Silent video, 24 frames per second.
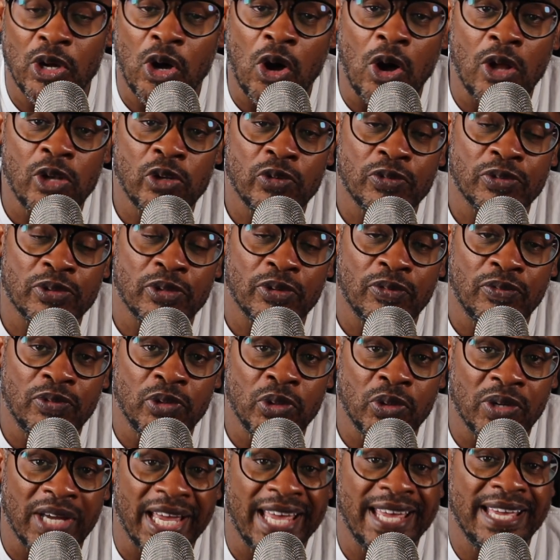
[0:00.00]
all over the
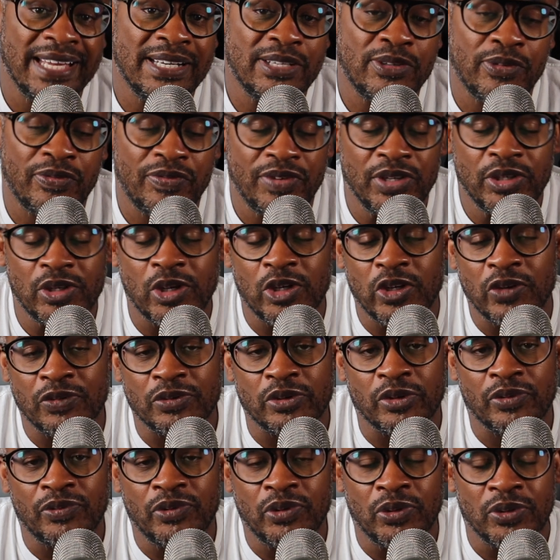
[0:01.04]
floor and defend all over
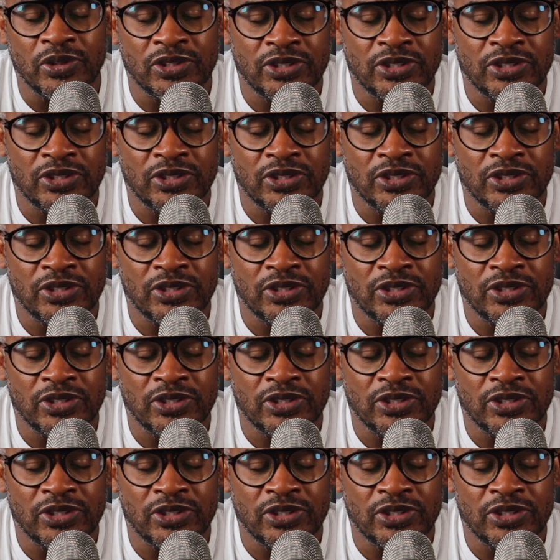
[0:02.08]
the floor.